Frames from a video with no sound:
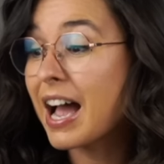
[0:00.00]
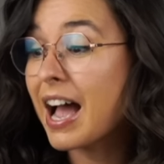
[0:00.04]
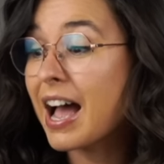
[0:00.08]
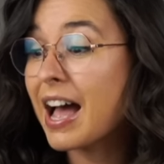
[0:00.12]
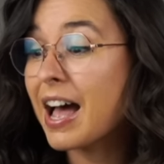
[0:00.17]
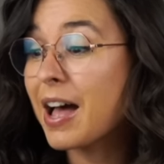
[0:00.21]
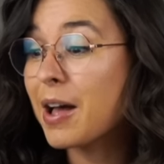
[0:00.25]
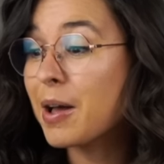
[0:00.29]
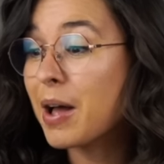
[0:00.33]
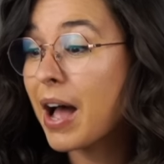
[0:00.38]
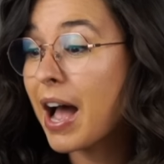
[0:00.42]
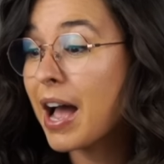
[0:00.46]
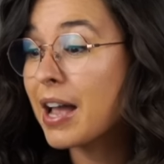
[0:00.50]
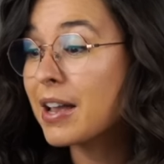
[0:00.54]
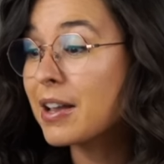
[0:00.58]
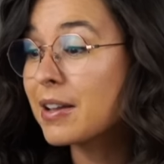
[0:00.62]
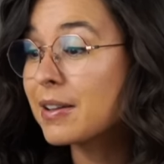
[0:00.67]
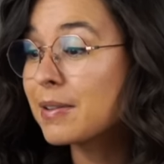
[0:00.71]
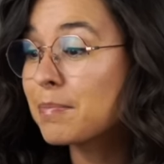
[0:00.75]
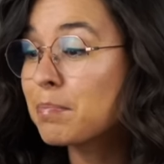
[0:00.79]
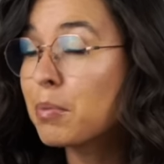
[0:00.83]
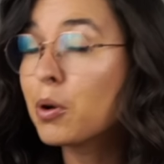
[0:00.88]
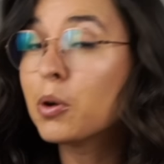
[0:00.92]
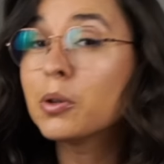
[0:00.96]

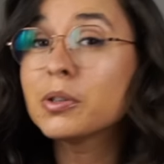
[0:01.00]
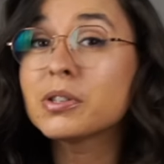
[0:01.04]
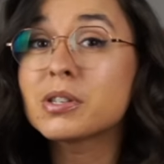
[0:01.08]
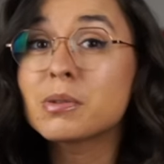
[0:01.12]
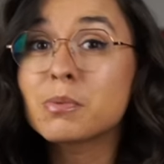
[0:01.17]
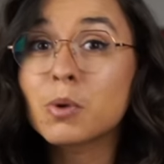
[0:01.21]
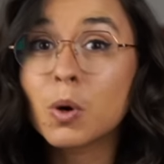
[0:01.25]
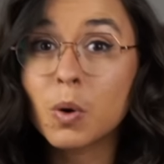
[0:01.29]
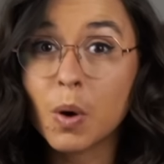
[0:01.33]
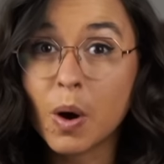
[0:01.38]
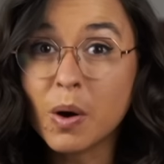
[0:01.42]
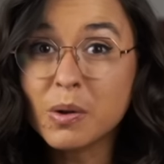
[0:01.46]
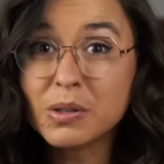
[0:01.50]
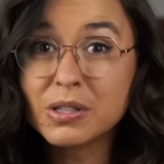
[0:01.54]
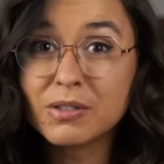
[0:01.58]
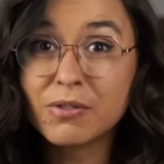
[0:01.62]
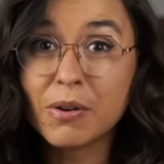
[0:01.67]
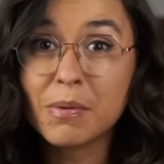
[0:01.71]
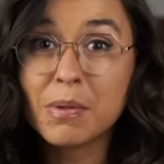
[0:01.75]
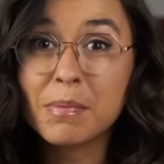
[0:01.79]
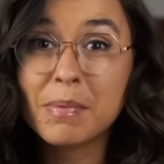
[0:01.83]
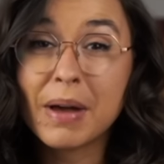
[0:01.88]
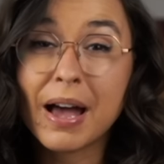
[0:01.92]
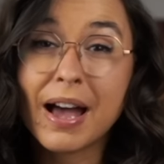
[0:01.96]
I pulled some quotes
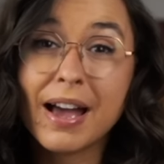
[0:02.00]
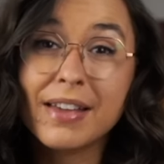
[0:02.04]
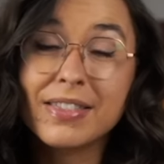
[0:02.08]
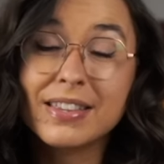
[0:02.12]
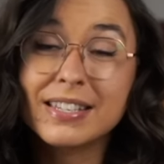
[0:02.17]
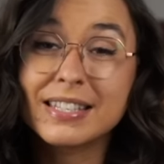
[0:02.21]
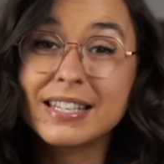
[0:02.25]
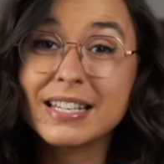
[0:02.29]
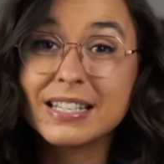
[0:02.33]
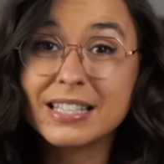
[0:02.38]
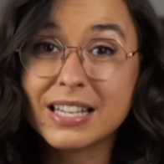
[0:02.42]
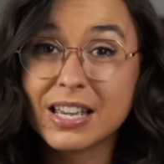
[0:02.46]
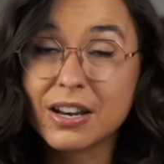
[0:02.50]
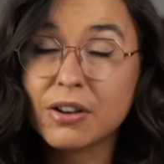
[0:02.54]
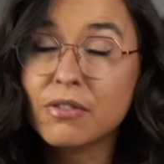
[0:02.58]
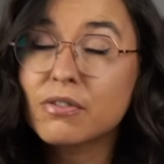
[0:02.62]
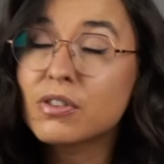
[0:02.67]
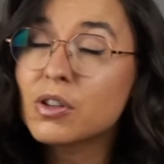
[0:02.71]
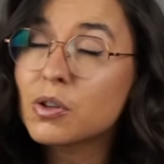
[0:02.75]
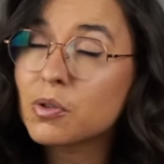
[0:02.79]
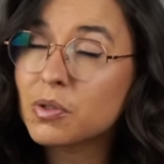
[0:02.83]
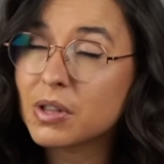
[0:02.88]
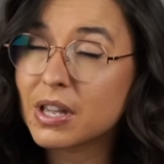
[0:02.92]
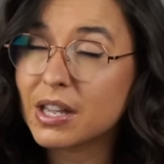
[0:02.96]
from the behind the scenes
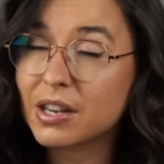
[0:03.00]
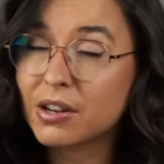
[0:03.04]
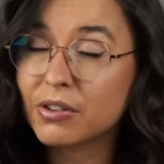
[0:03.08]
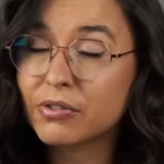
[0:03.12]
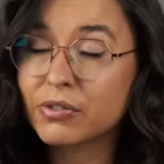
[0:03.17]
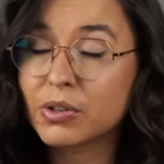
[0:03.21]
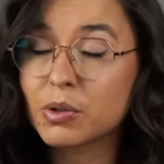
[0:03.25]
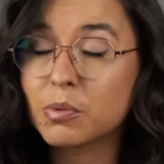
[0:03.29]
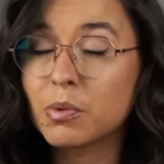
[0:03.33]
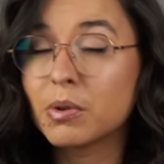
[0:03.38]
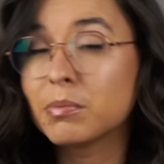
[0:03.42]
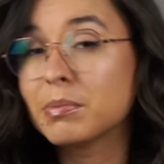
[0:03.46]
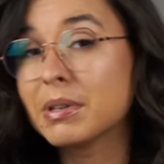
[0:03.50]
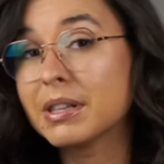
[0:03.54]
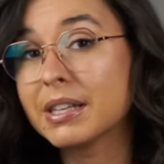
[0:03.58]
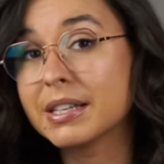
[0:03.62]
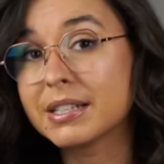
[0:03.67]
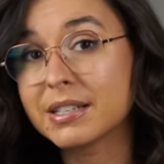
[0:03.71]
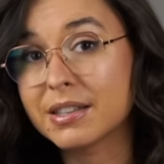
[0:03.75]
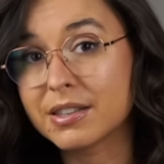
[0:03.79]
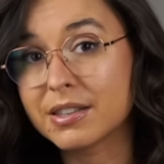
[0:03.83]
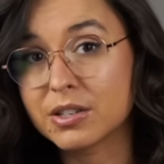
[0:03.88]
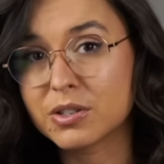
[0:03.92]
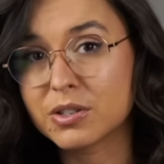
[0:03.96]
interview. The interview will be
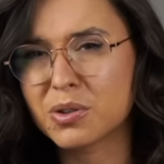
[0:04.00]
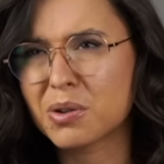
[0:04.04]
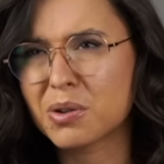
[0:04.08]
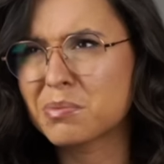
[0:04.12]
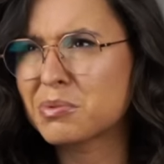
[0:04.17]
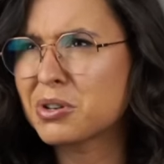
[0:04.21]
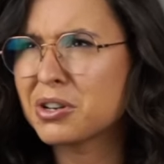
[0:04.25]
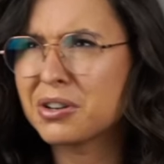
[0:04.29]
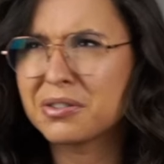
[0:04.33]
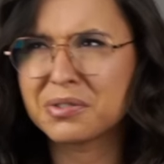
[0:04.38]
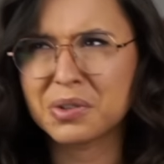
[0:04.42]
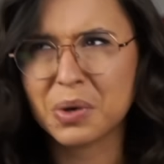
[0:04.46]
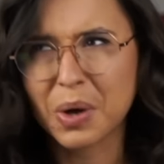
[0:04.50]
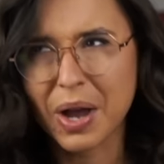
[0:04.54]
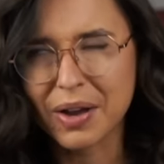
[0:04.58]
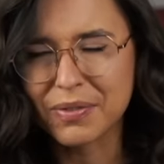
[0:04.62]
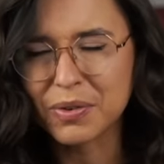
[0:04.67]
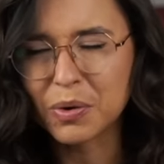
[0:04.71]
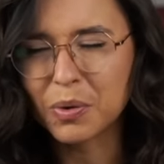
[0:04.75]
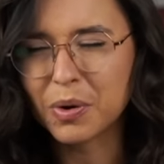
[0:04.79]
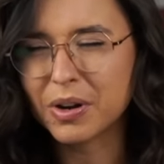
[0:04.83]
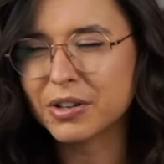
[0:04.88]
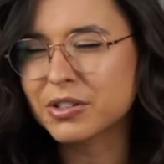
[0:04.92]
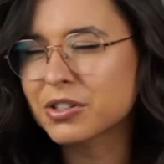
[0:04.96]
linked in the description if you
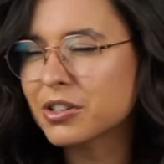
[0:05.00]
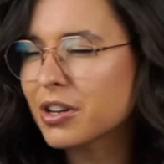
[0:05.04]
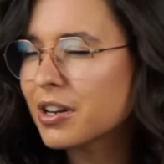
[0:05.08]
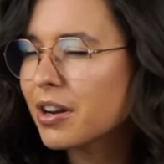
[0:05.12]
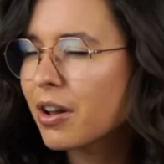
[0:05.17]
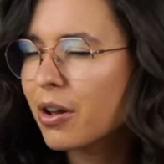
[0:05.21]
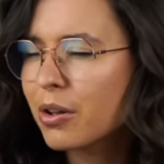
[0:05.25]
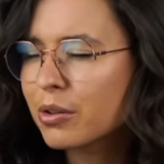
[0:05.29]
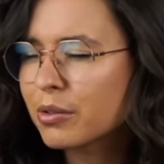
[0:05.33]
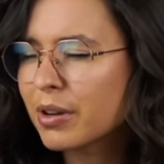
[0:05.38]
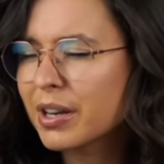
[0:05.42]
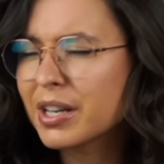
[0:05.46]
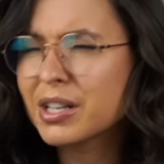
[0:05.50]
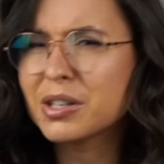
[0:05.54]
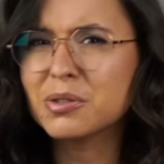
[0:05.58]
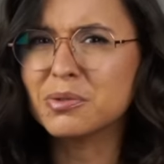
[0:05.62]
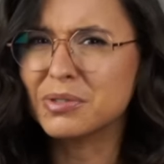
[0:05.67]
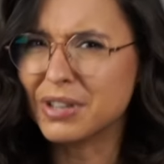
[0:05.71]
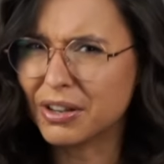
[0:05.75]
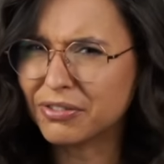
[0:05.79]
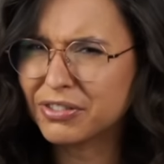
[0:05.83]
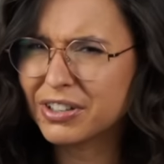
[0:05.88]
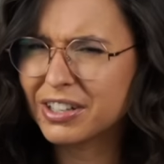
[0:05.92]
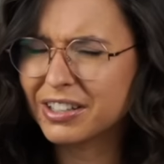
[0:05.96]
haven't watched it already. You
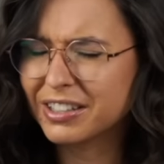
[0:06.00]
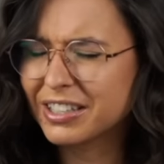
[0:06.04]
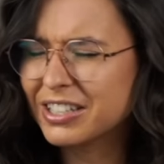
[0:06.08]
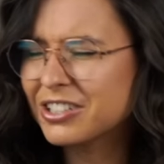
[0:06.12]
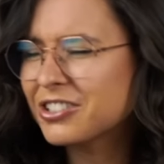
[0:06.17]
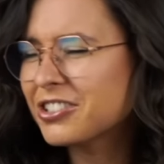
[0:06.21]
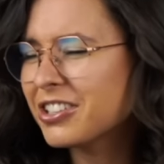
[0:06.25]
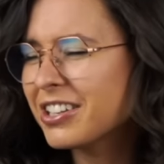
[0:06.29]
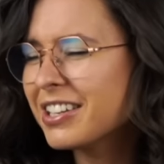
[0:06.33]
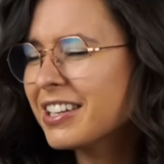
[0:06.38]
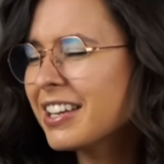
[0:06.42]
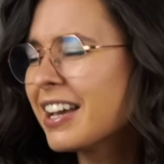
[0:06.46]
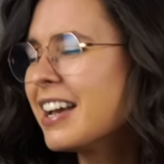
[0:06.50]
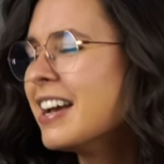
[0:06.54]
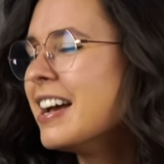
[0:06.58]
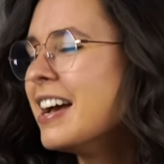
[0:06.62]
definitely should.